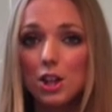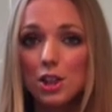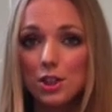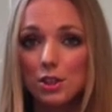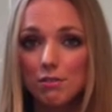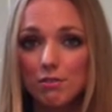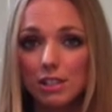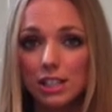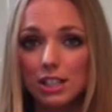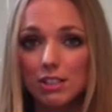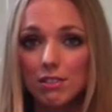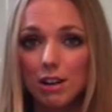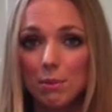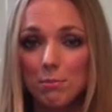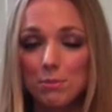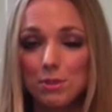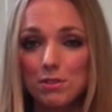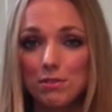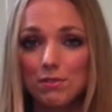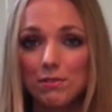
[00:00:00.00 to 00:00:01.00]
3
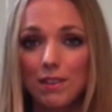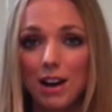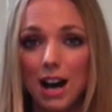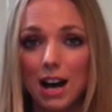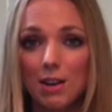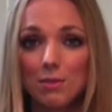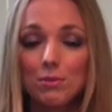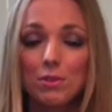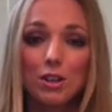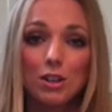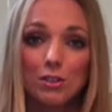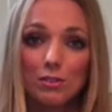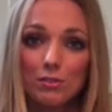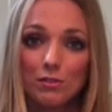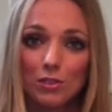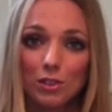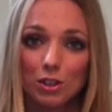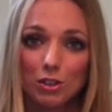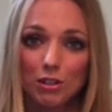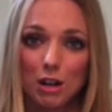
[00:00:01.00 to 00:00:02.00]
grams of fat and
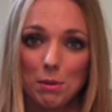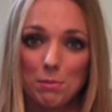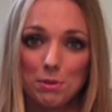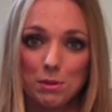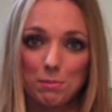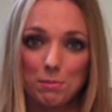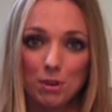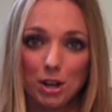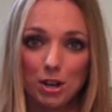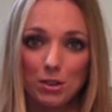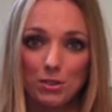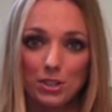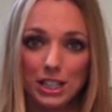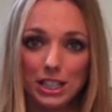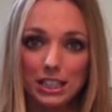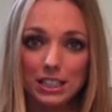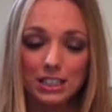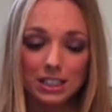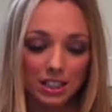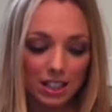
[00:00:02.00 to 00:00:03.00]
4 grams of
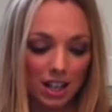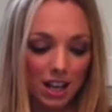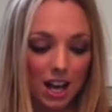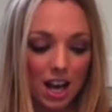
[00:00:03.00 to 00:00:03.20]
protein.